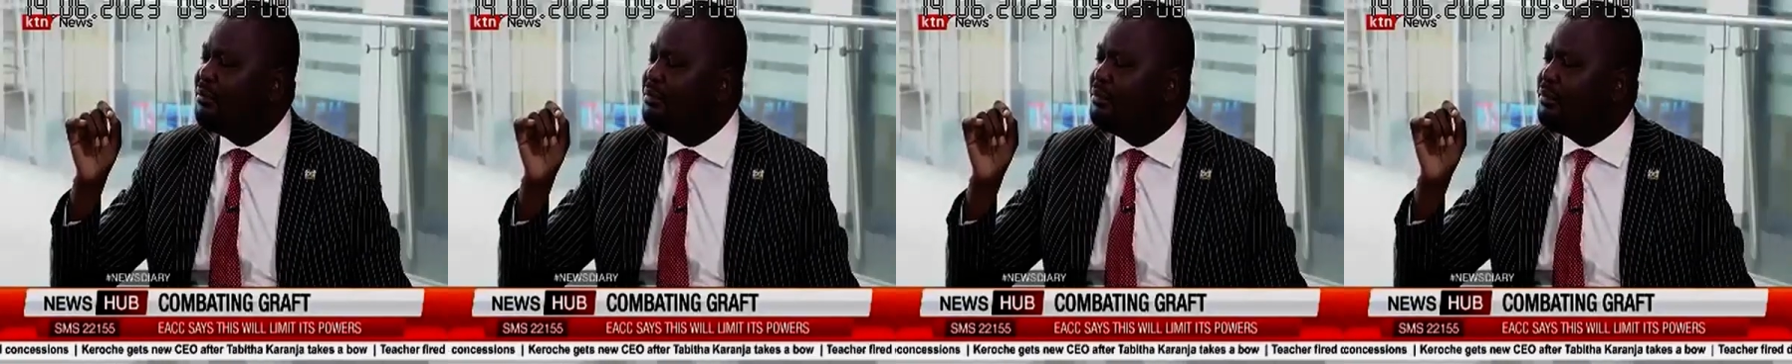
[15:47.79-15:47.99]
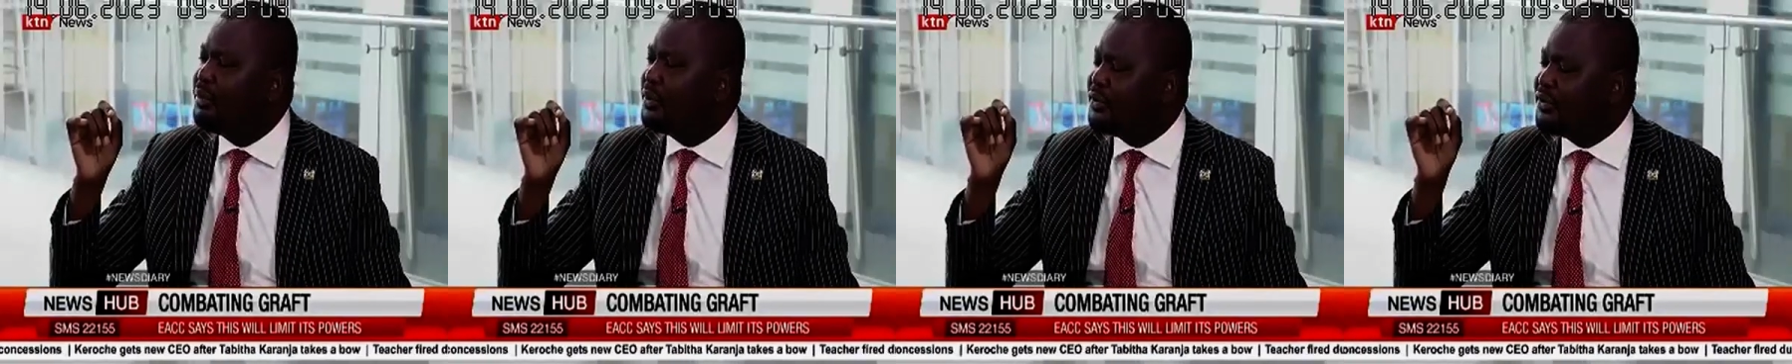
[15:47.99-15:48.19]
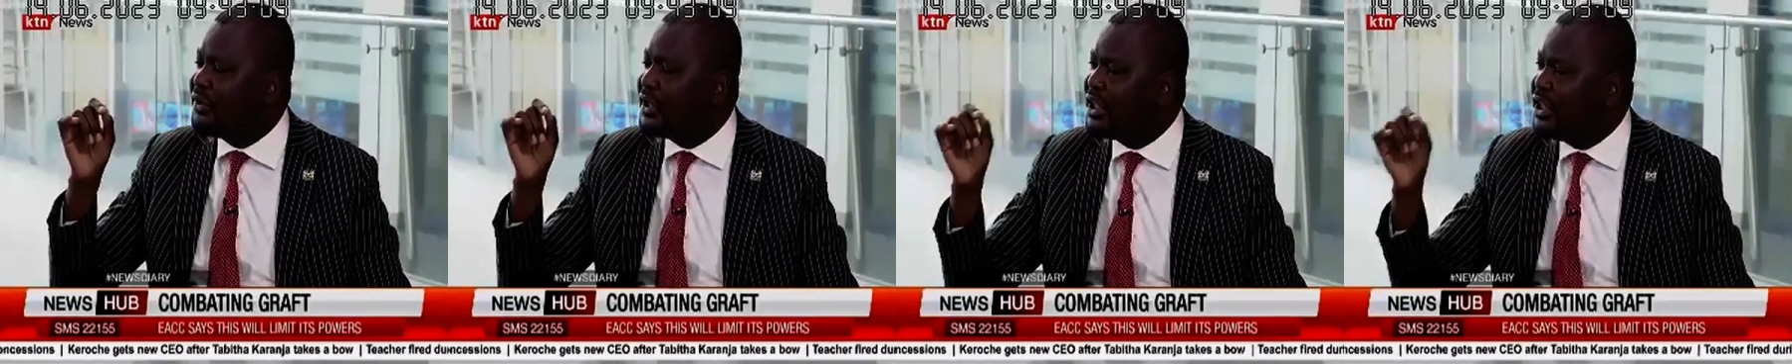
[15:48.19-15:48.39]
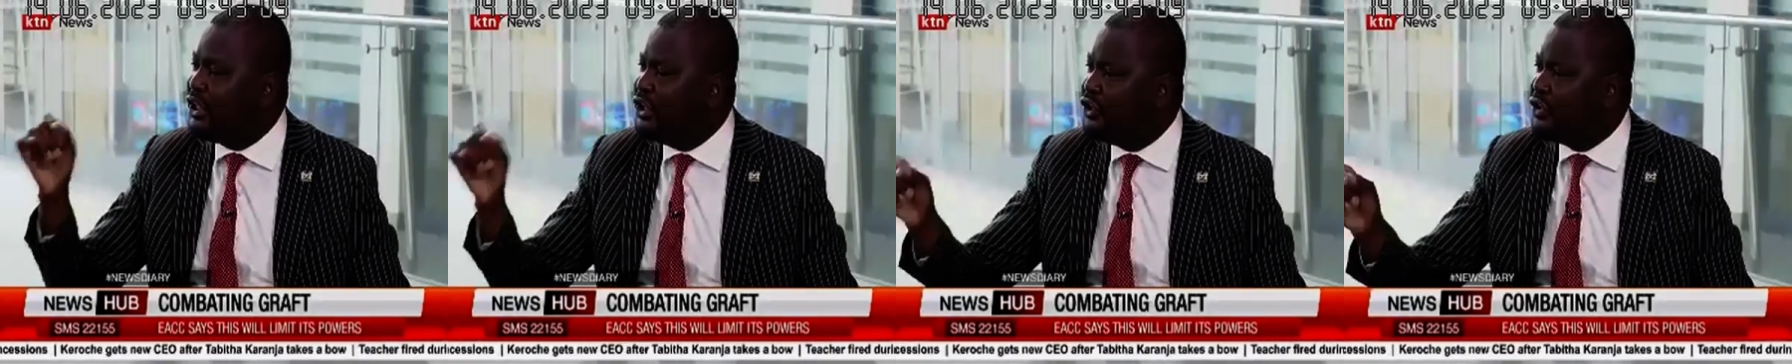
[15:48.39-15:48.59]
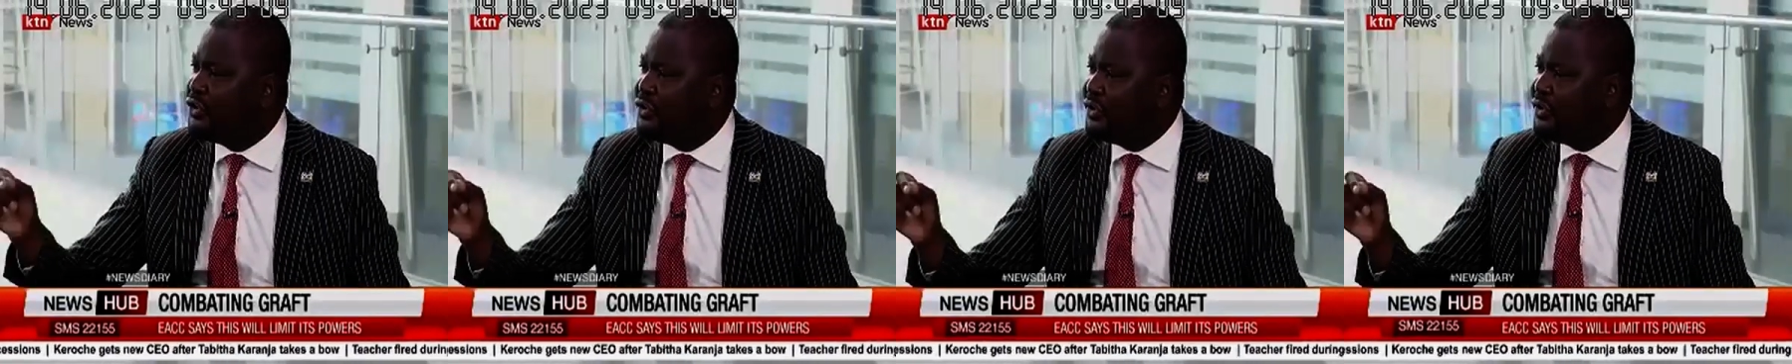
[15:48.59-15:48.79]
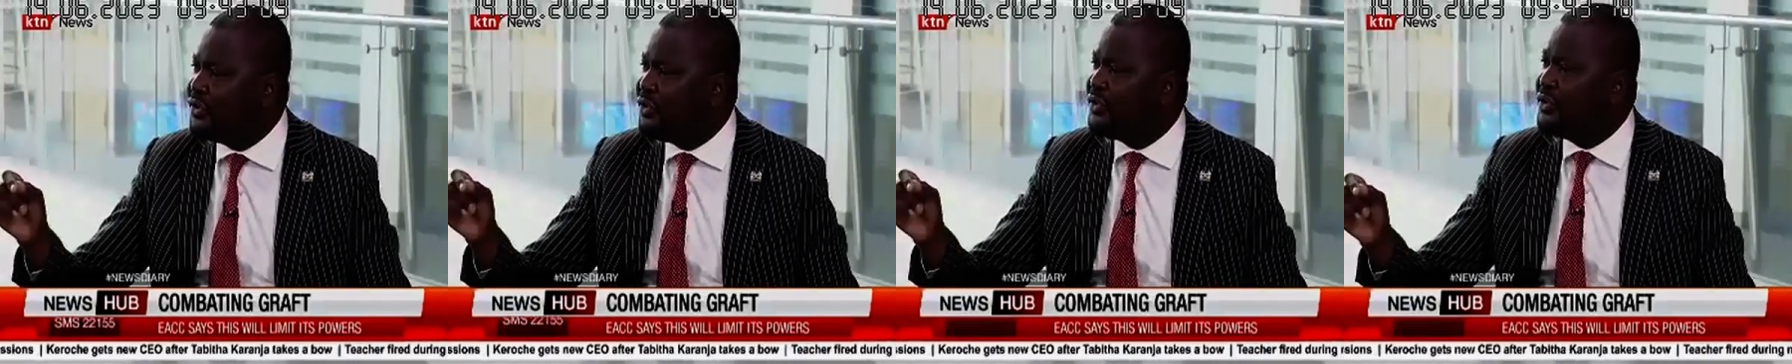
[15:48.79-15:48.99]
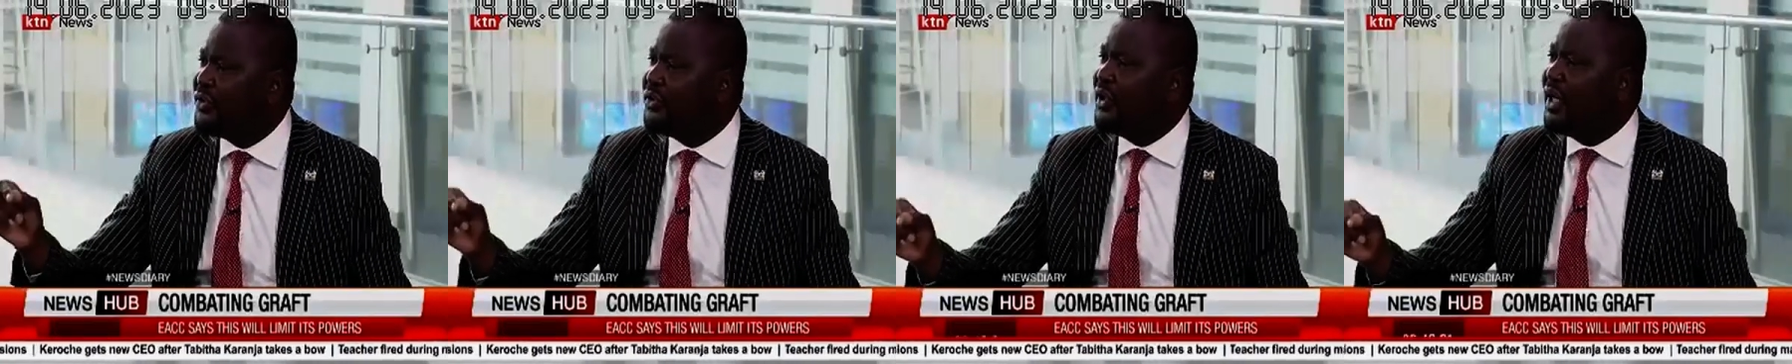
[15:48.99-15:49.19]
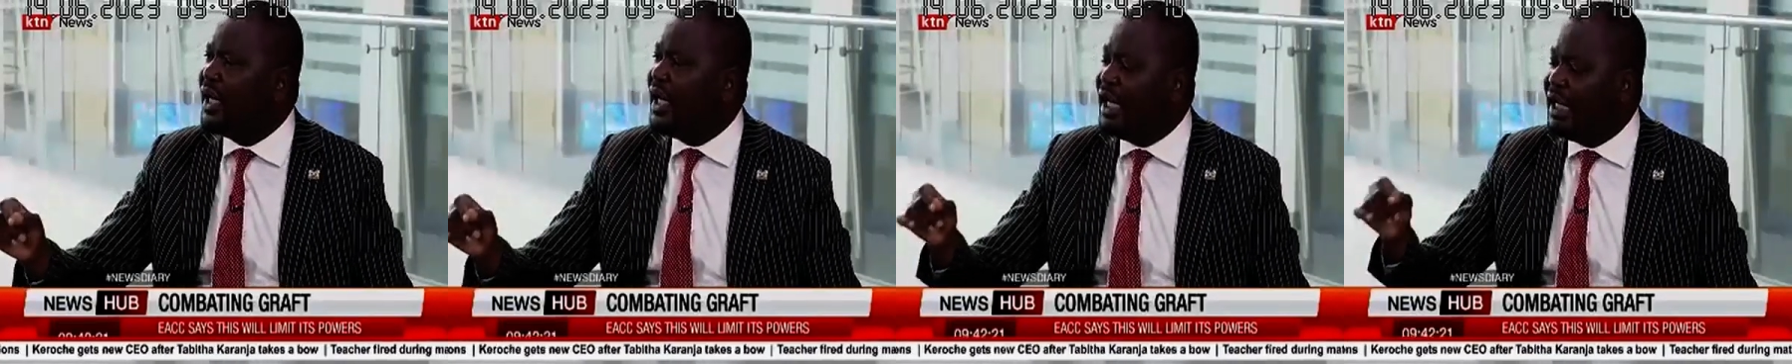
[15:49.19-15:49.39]
prosecutions
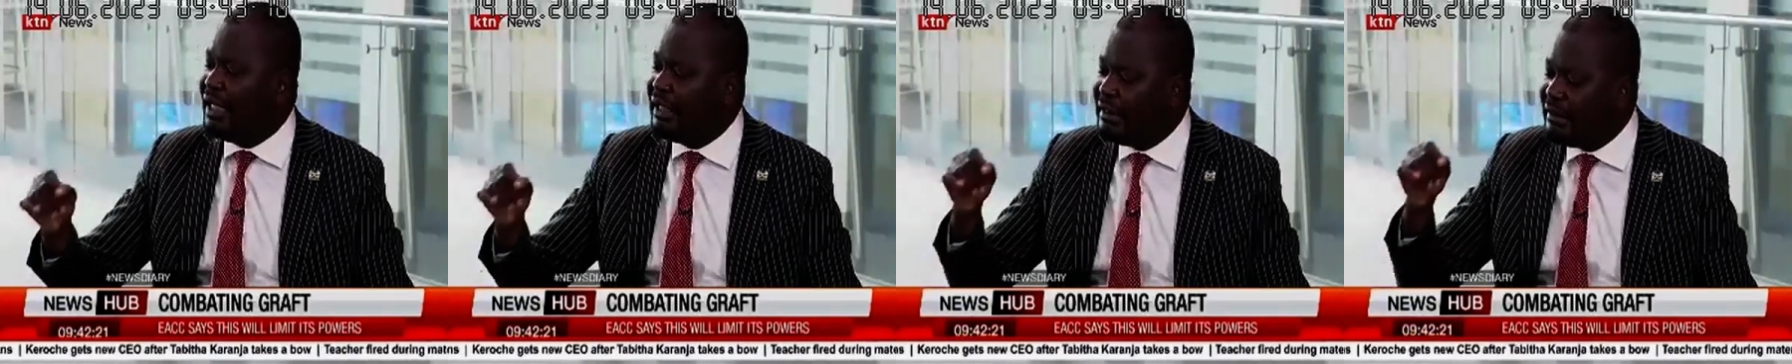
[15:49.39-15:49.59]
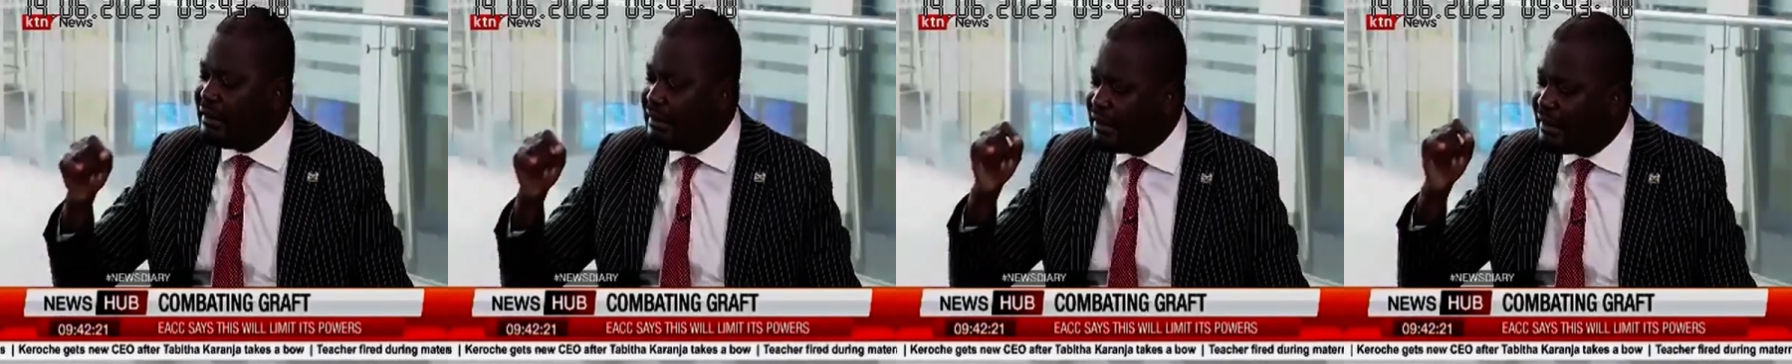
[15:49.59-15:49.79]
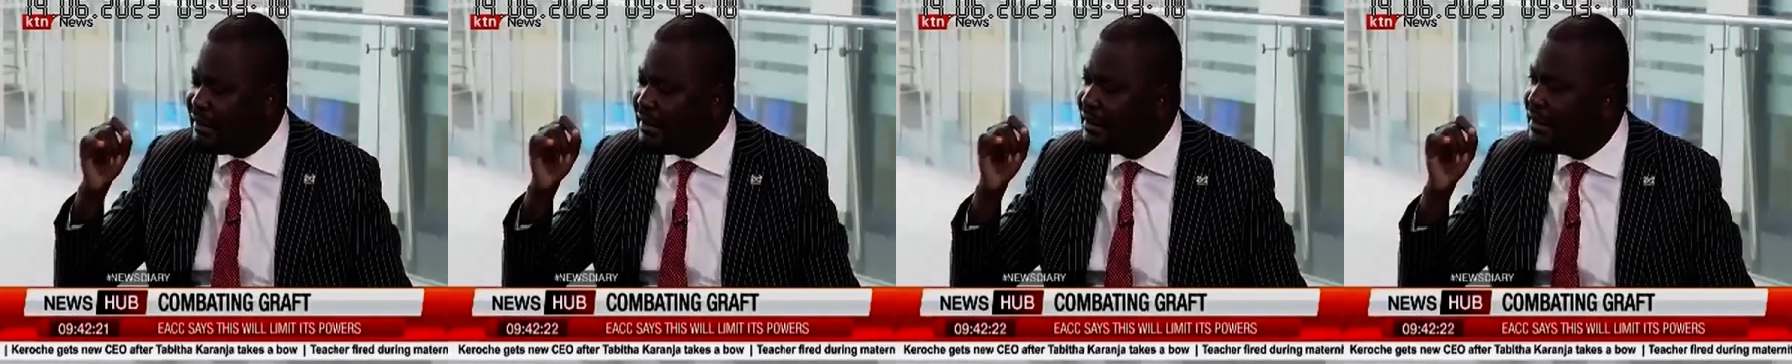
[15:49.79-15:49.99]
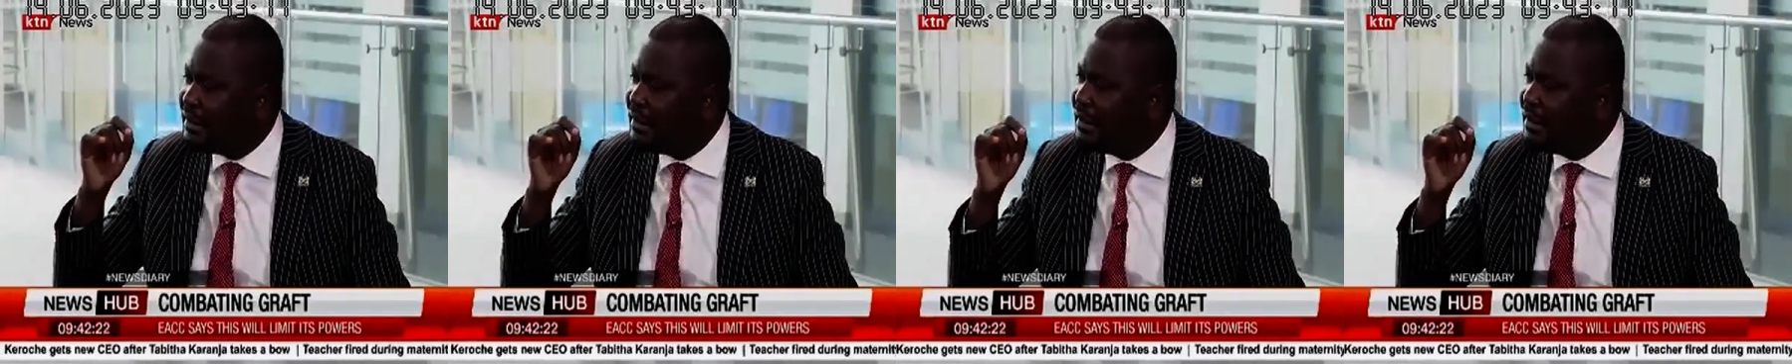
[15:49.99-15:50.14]
and